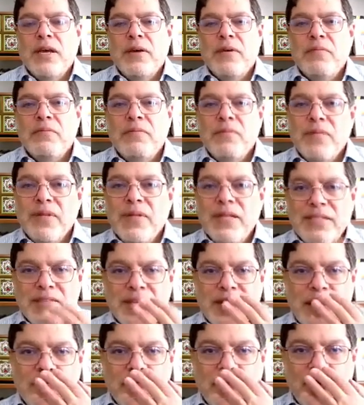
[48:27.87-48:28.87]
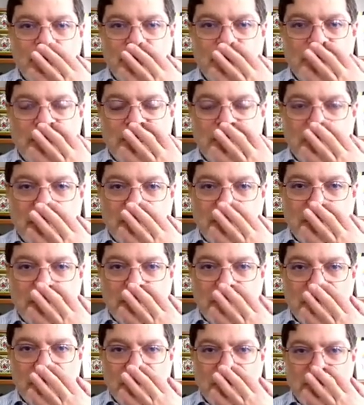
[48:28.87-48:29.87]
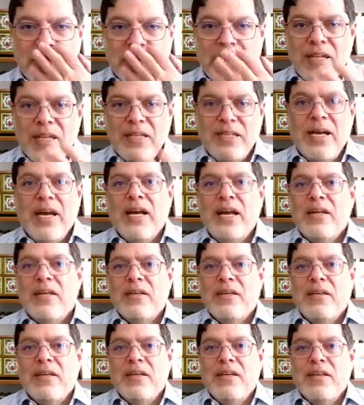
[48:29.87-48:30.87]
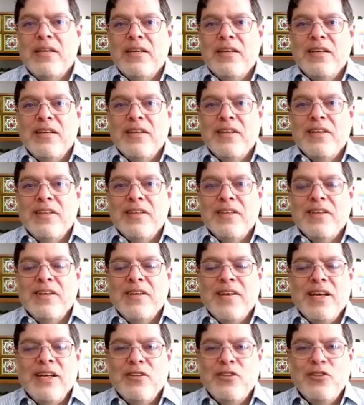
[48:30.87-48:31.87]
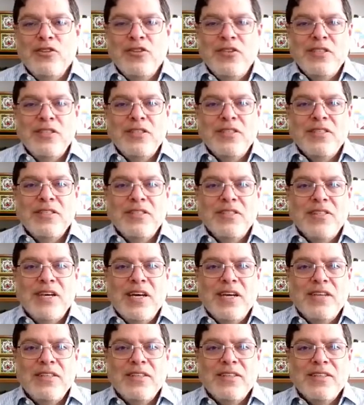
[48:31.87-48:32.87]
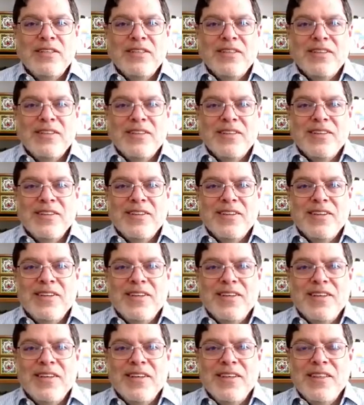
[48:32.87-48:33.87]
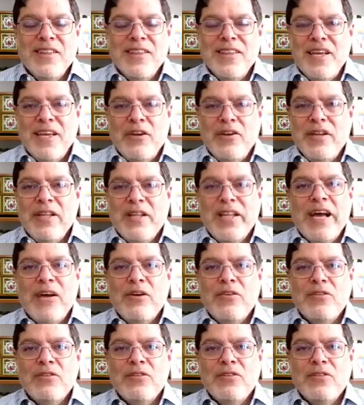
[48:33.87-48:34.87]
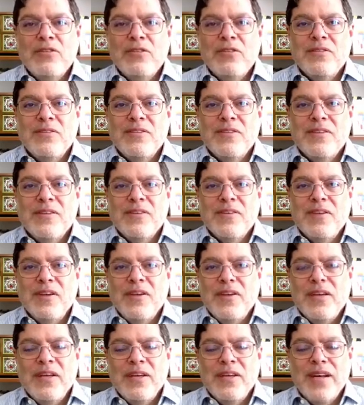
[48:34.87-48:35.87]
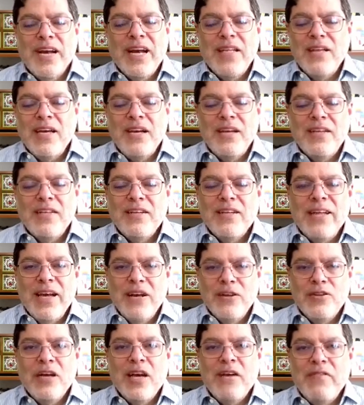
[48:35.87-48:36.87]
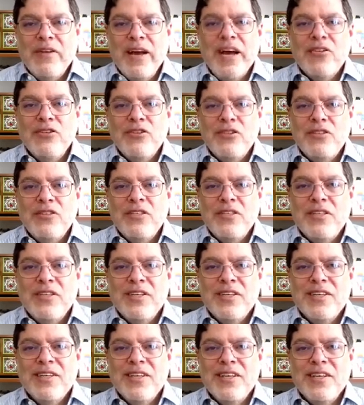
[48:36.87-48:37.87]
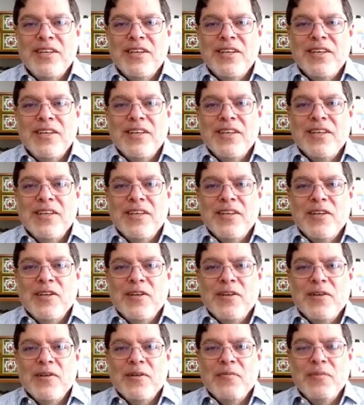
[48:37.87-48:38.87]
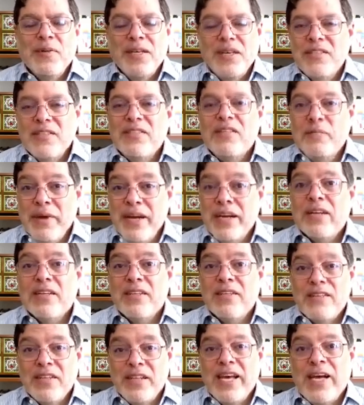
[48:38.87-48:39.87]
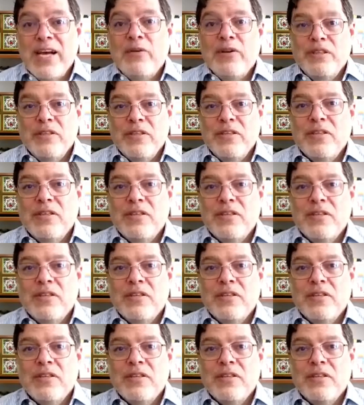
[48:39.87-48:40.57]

I mean, let's not fool ourselves. Qatar, Al Jazeera is not, Qatar is allowed to have Al Jazeera because the Americans allow it.